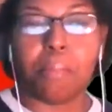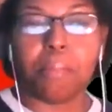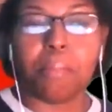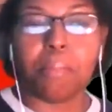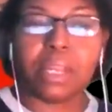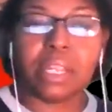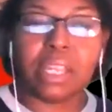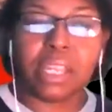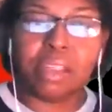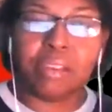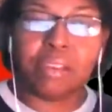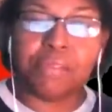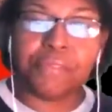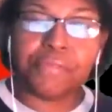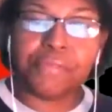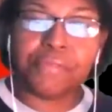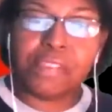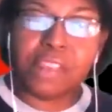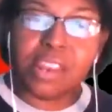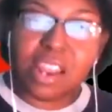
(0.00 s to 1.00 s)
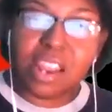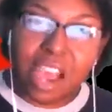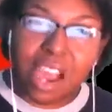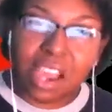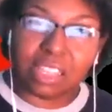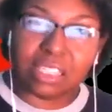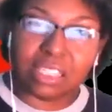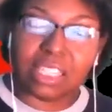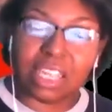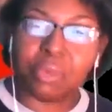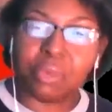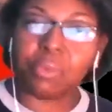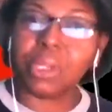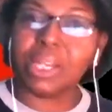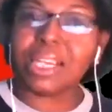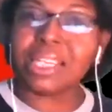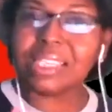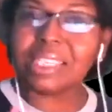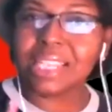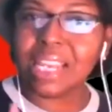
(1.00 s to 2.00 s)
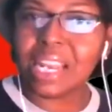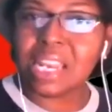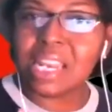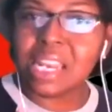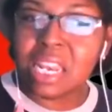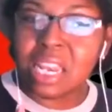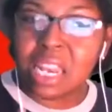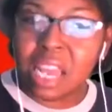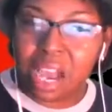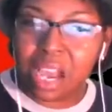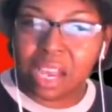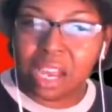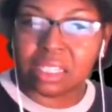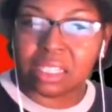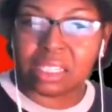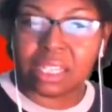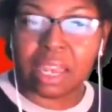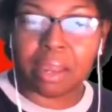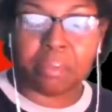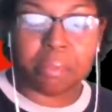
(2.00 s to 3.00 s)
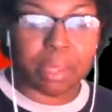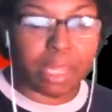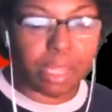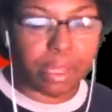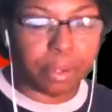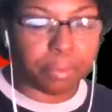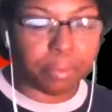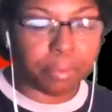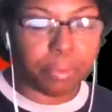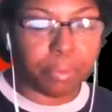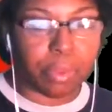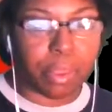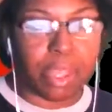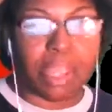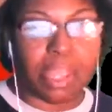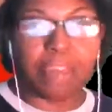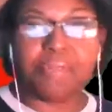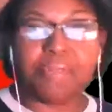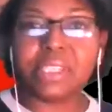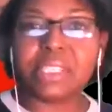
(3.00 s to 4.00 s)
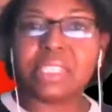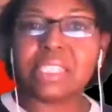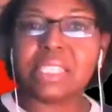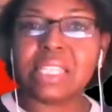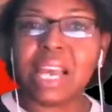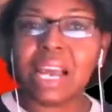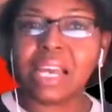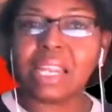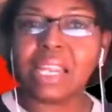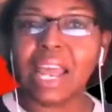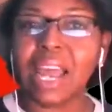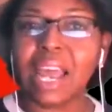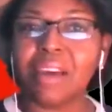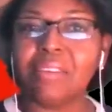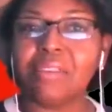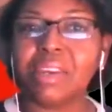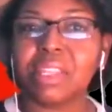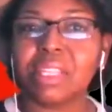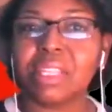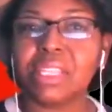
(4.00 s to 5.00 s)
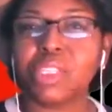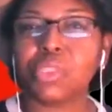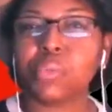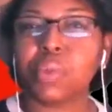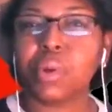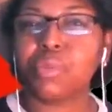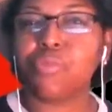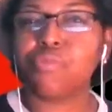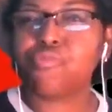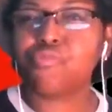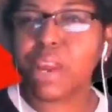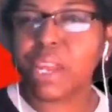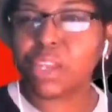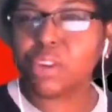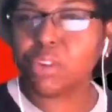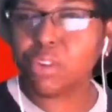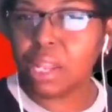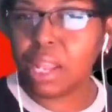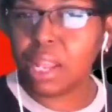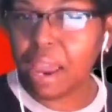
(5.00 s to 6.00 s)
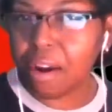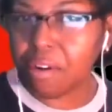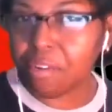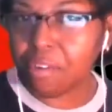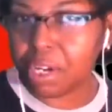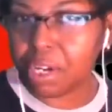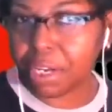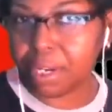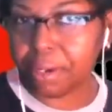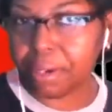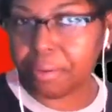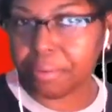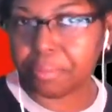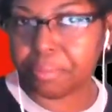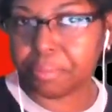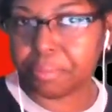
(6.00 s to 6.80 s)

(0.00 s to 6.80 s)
But if not, and when I say not, I mean if he's not having this with regularity,